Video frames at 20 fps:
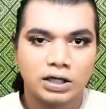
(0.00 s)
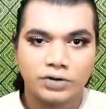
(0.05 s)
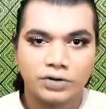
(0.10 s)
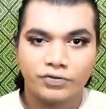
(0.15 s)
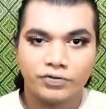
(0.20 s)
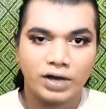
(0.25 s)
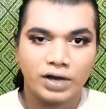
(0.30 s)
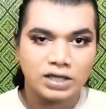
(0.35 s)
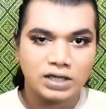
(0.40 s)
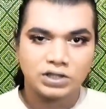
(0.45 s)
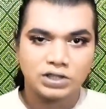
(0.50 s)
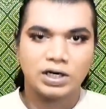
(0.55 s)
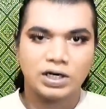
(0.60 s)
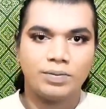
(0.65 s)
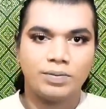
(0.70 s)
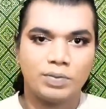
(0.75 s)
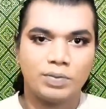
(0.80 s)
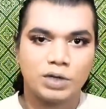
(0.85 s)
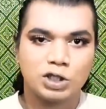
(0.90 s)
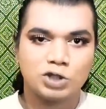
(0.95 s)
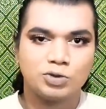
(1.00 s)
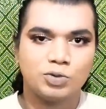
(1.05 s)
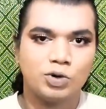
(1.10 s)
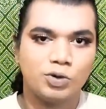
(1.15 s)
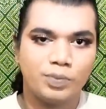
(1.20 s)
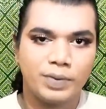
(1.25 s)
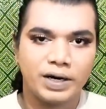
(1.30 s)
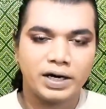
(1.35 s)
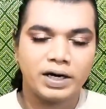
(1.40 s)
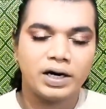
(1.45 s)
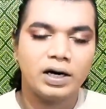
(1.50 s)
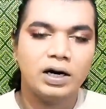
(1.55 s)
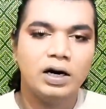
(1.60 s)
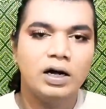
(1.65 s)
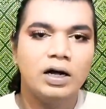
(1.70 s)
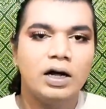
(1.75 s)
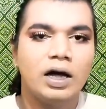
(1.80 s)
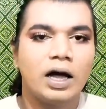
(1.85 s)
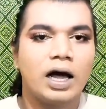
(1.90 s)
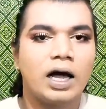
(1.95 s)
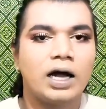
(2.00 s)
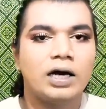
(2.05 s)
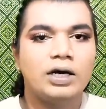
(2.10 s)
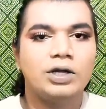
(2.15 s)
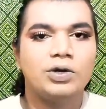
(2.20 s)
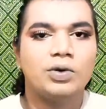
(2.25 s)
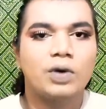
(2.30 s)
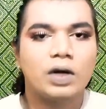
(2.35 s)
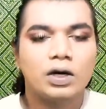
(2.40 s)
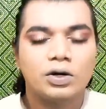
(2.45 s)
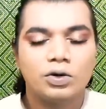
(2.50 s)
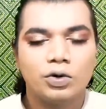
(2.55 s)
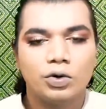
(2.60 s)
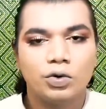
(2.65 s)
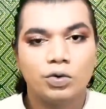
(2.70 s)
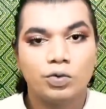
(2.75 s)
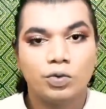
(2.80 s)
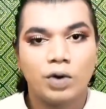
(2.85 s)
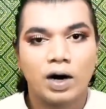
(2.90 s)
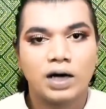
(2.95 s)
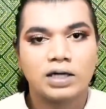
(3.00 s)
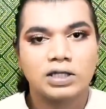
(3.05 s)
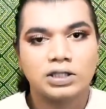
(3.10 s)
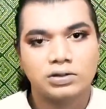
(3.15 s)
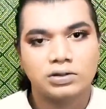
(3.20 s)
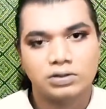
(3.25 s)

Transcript: face shape much more better, and you can know what